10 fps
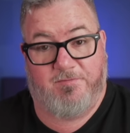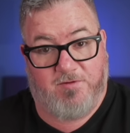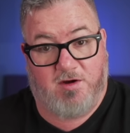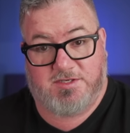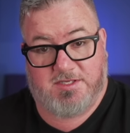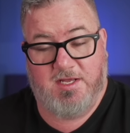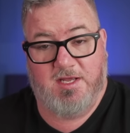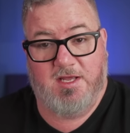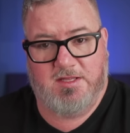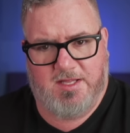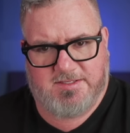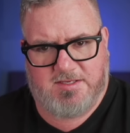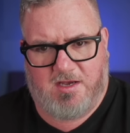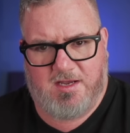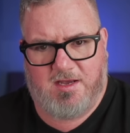But first,
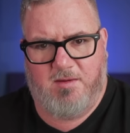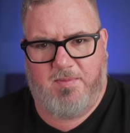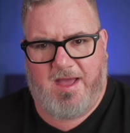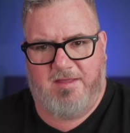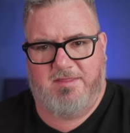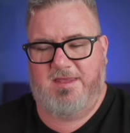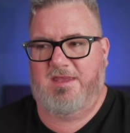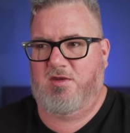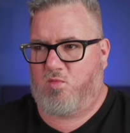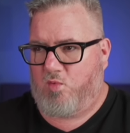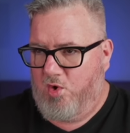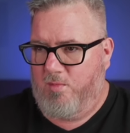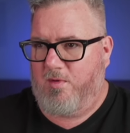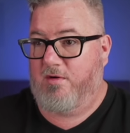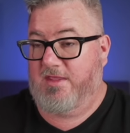let's talk about the
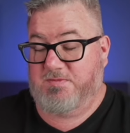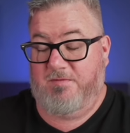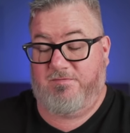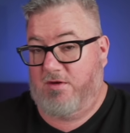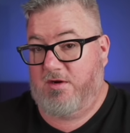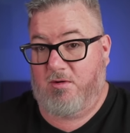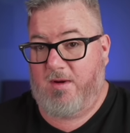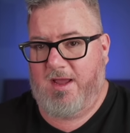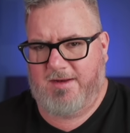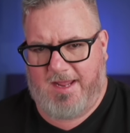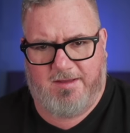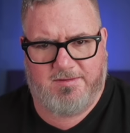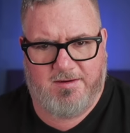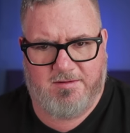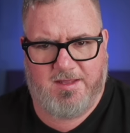rumor that's been floating around
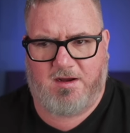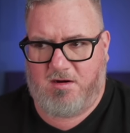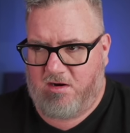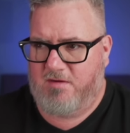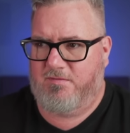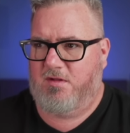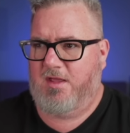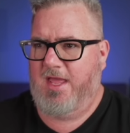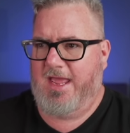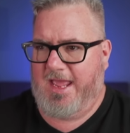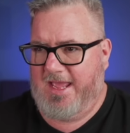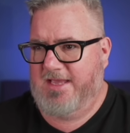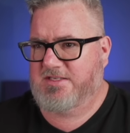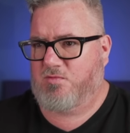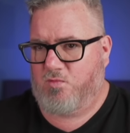out there that Carnival
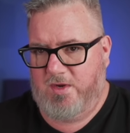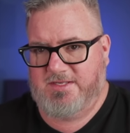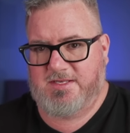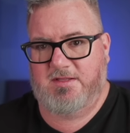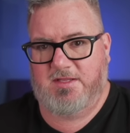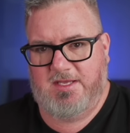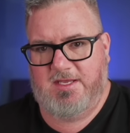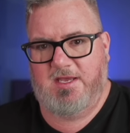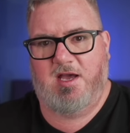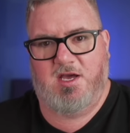has recently